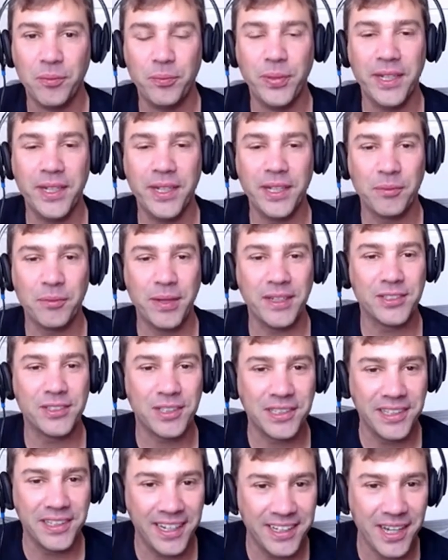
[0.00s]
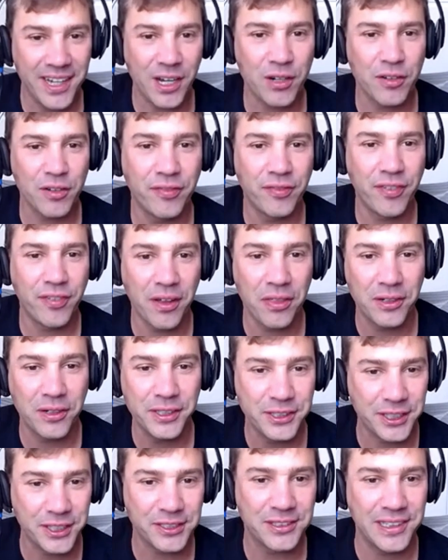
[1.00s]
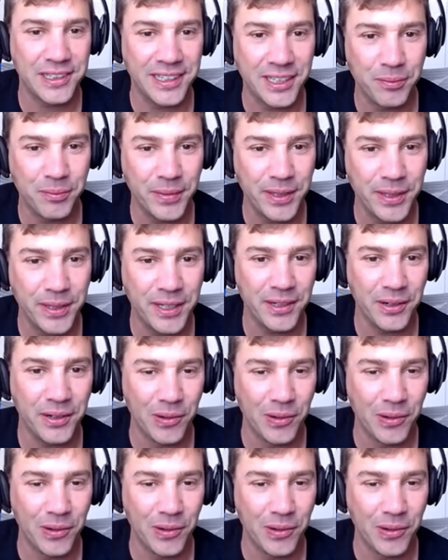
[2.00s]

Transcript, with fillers: being basically a young father, just like me,